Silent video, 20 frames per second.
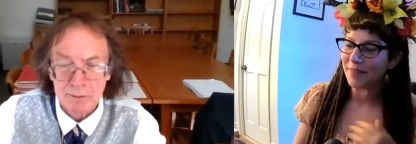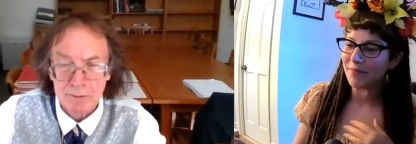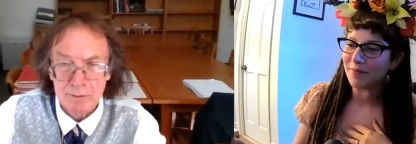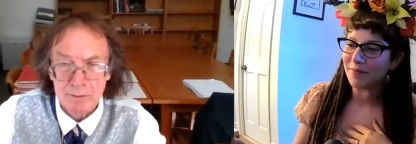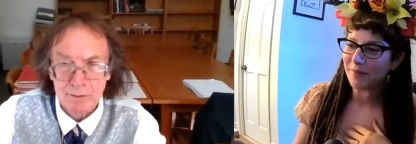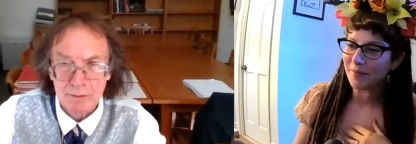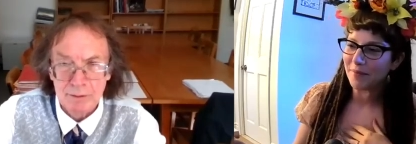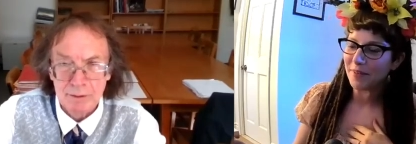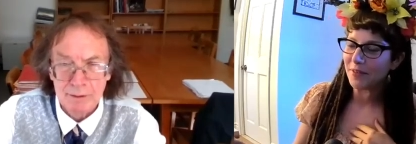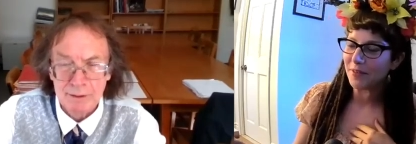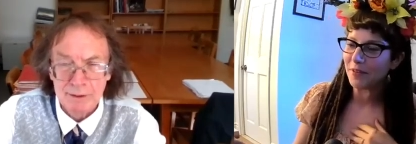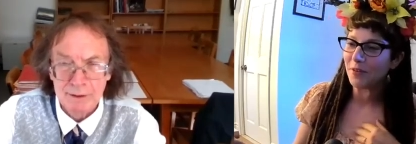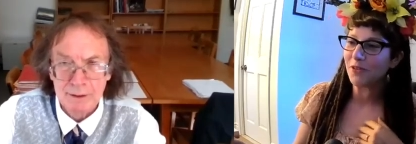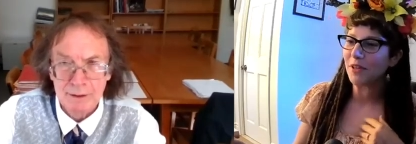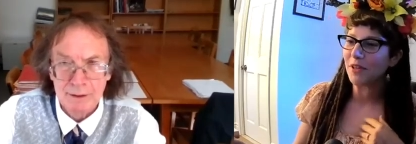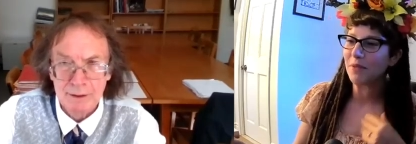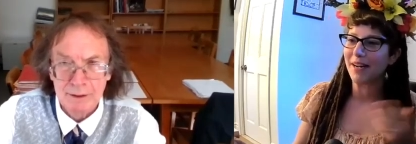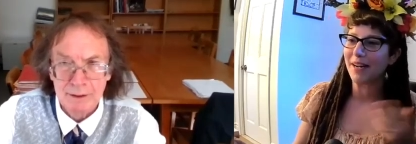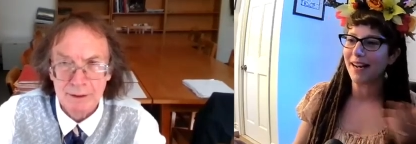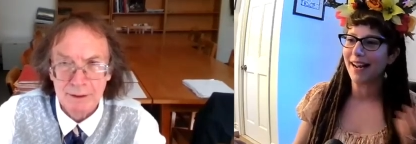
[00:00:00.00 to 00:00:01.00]
Speaker 1: It,
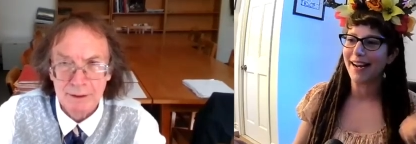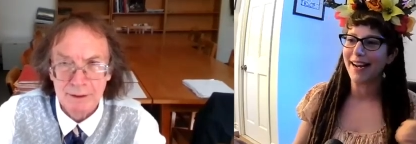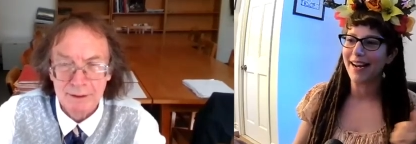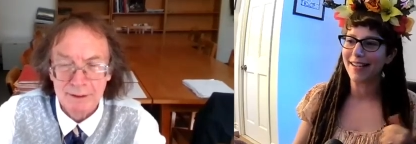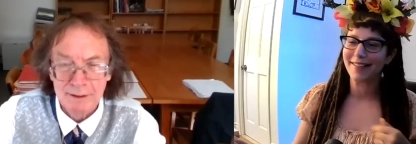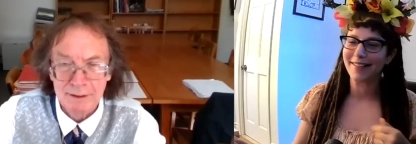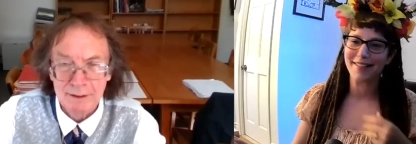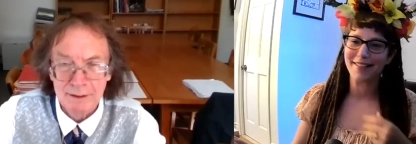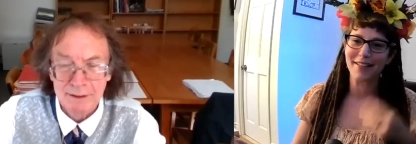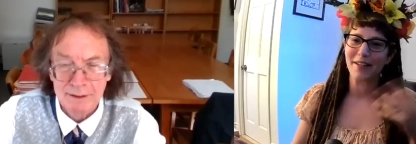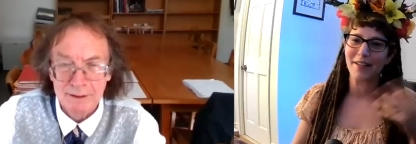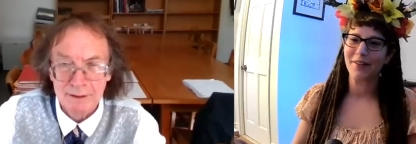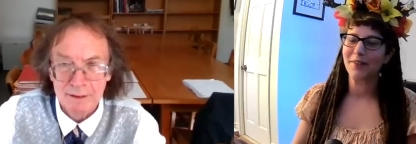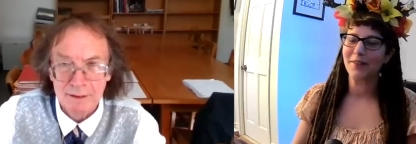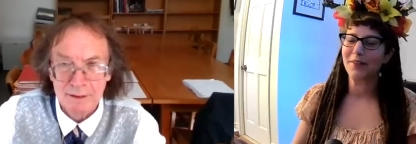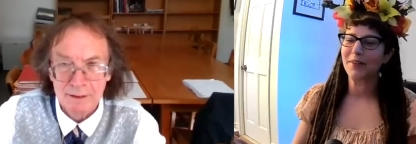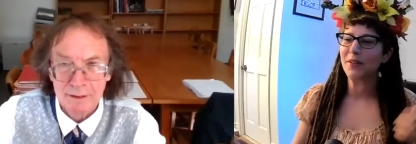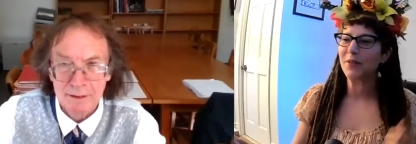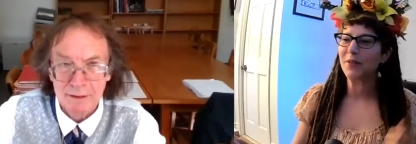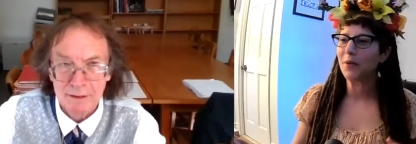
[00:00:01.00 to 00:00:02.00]
usually, when I ask, you
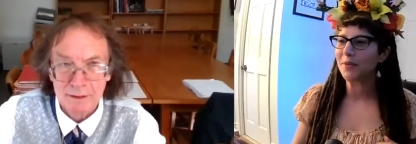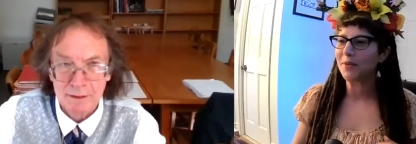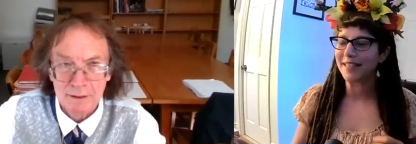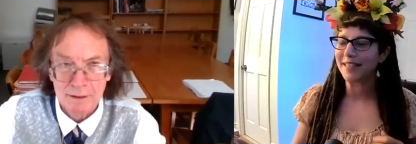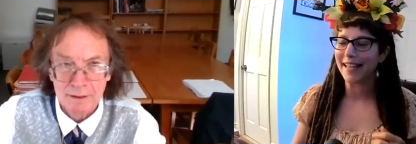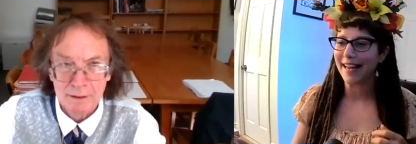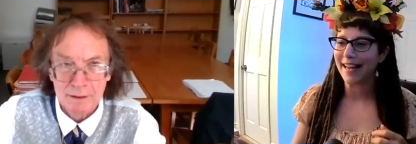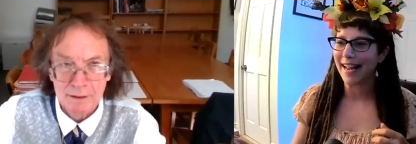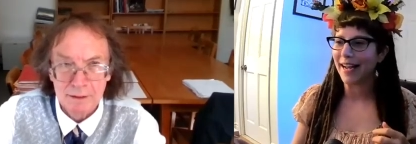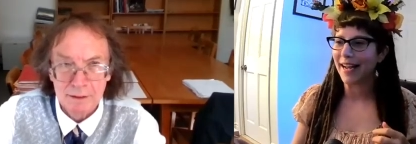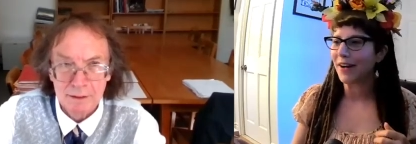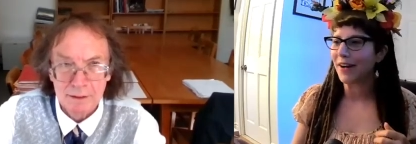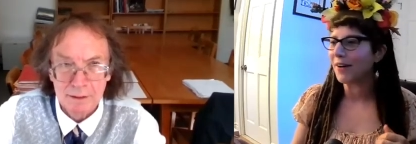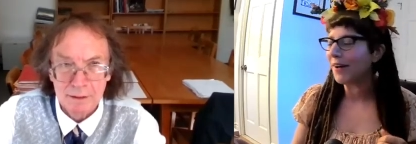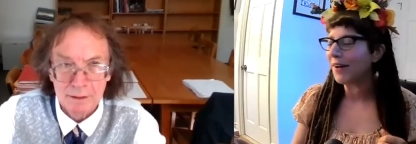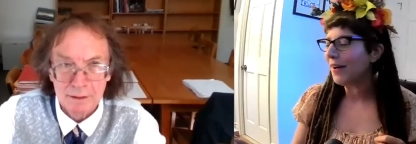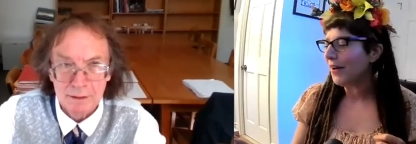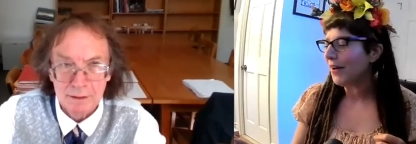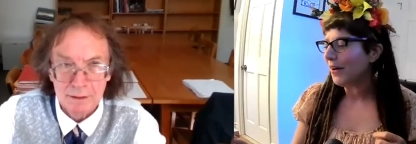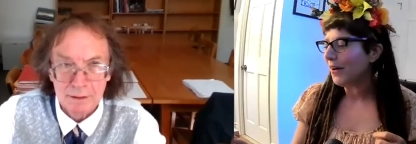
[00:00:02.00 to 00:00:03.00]
know, you always get
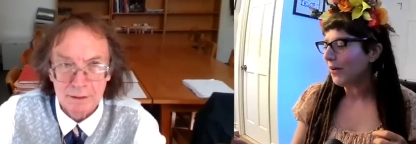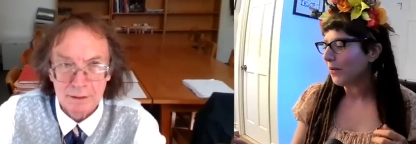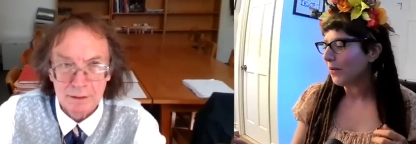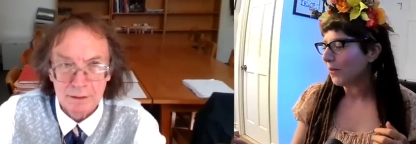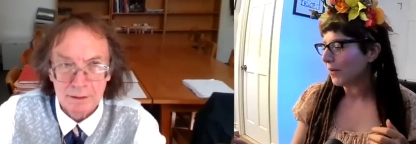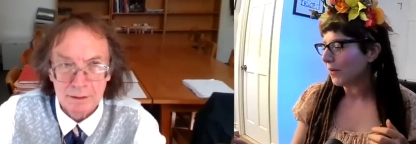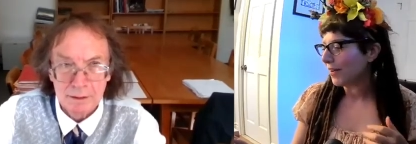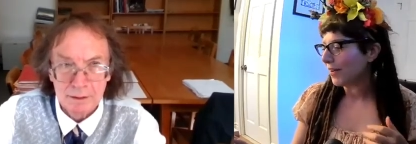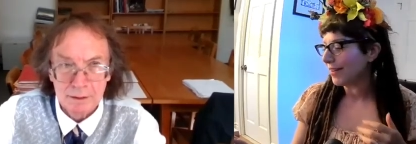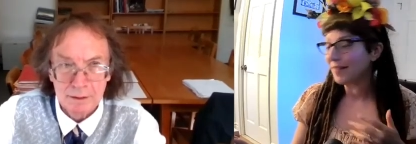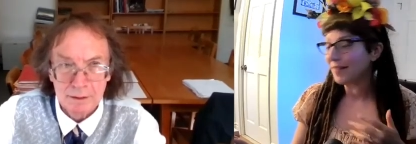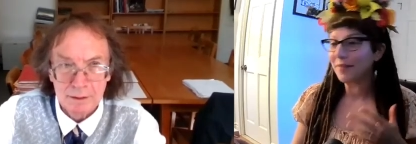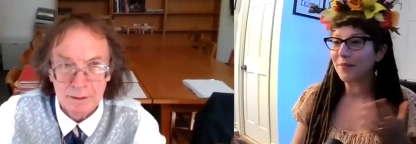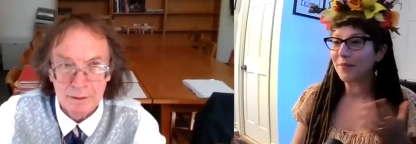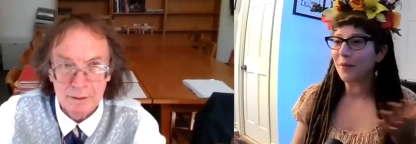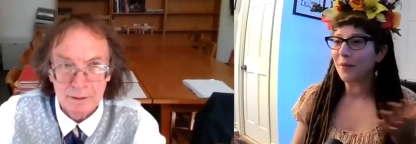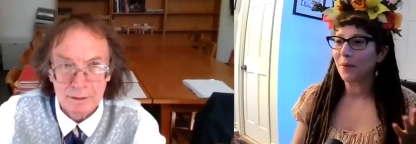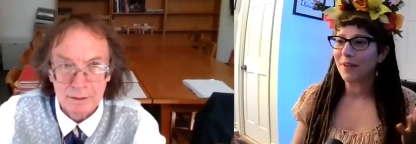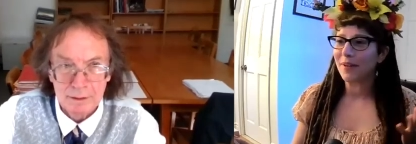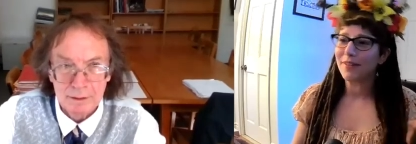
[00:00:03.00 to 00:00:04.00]
air,
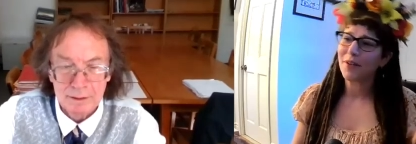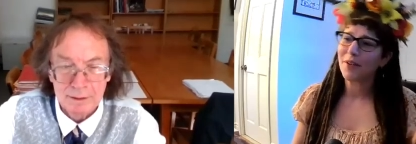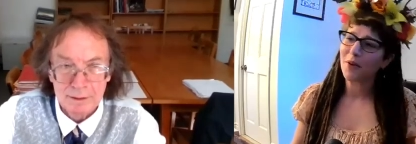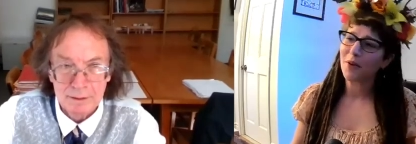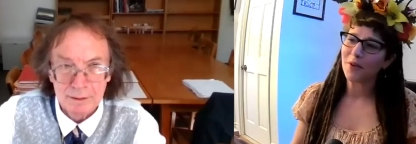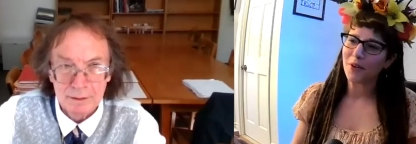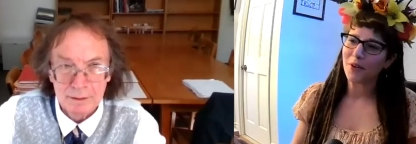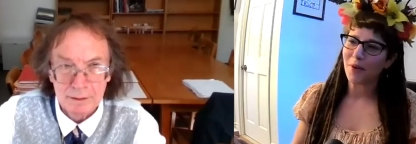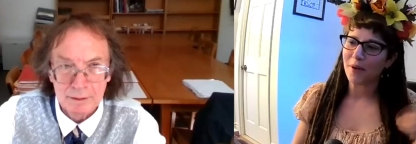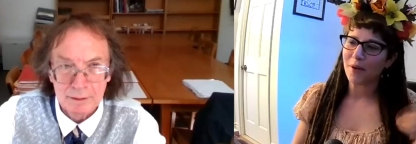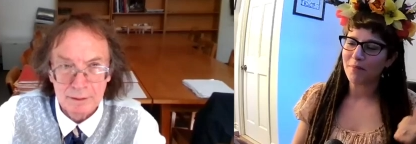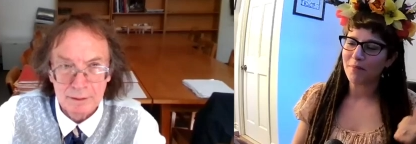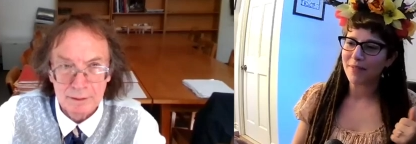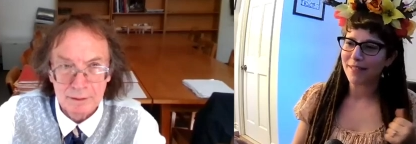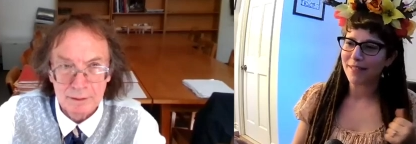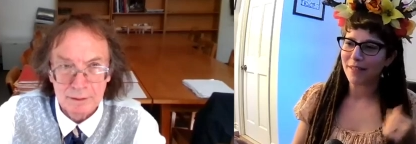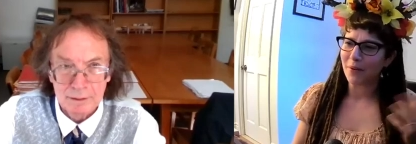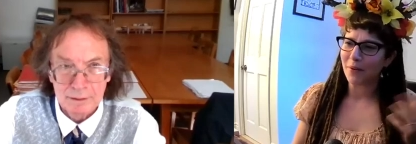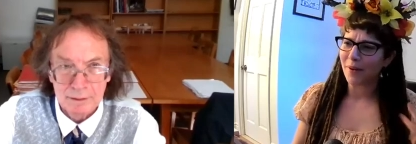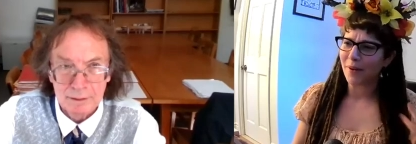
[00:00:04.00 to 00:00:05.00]
or or it's oh, you know, I'm
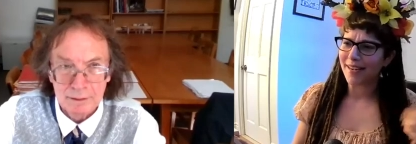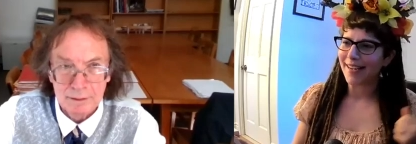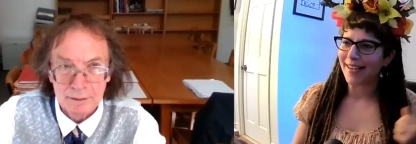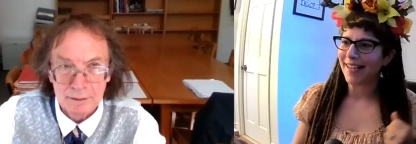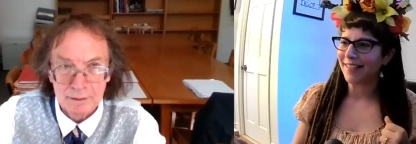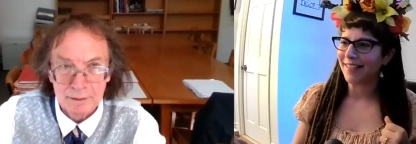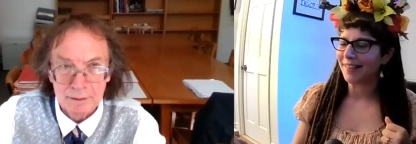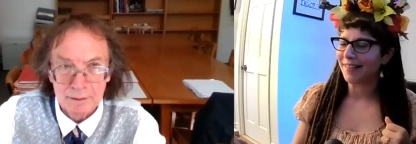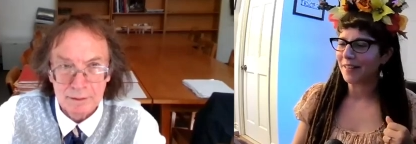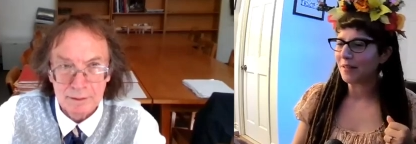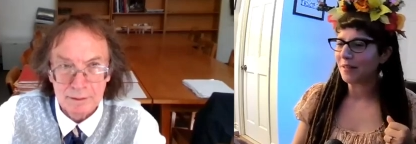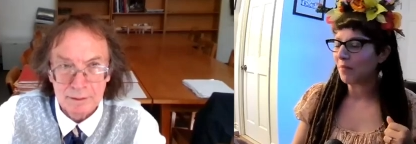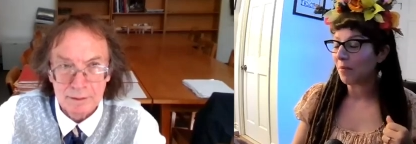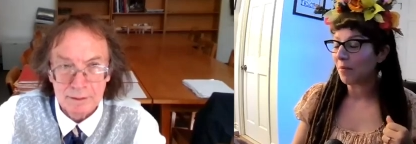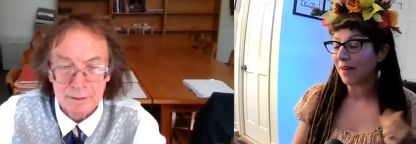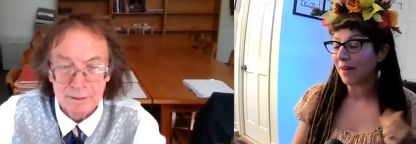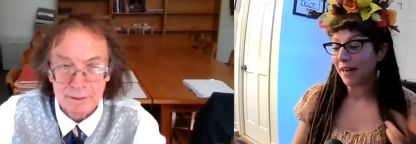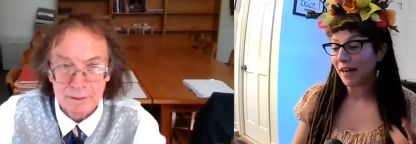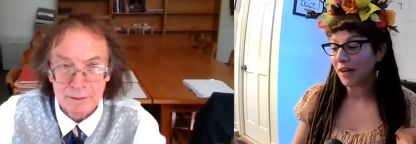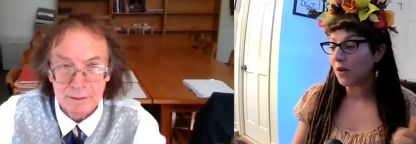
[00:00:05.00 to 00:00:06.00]
busy or I can't in this moment.